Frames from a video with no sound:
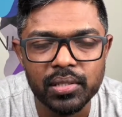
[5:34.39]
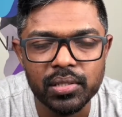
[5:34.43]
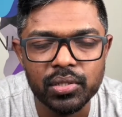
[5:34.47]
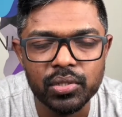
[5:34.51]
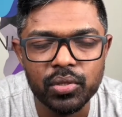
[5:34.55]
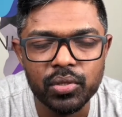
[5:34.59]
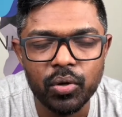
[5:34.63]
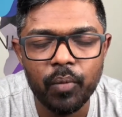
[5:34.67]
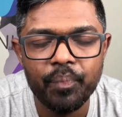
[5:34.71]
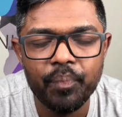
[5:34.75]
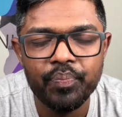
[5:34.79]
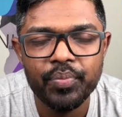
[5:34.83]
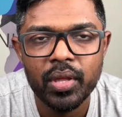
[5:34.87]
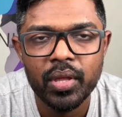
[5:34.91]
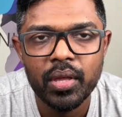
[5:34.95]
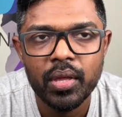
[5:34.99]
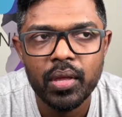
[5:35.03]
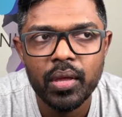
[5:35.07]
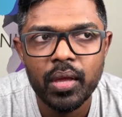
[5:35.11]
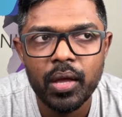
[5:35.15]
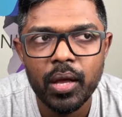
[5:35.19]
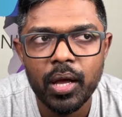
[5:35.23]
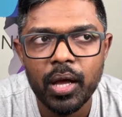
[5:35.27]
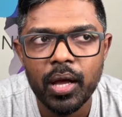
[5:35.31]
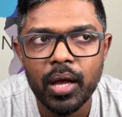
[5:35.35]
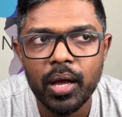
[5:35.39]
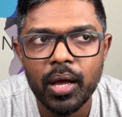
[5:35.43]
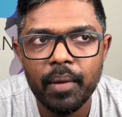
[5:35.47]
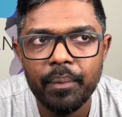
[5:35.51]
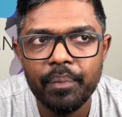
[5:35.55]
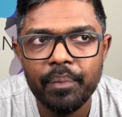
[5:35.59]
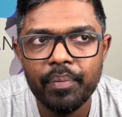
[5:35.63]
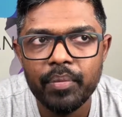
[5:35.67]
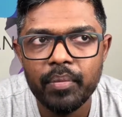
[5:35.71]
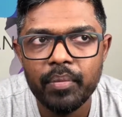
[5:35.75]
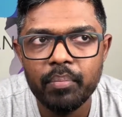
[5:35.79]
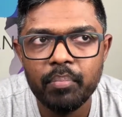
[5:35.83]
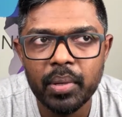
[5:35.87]
So,
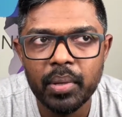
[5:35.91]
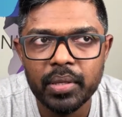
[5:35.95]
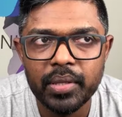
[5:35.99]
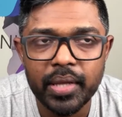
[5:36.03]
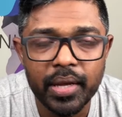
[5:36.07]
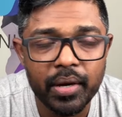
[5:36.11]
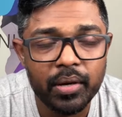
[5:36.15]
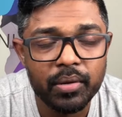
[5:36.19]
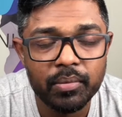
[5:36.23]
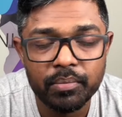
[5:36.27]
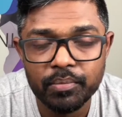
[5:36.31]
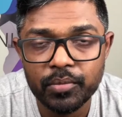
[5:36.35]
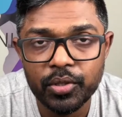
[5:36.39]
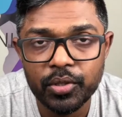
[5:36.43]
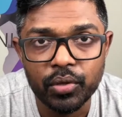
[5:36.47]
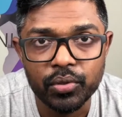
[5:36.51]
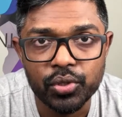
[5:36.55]
but their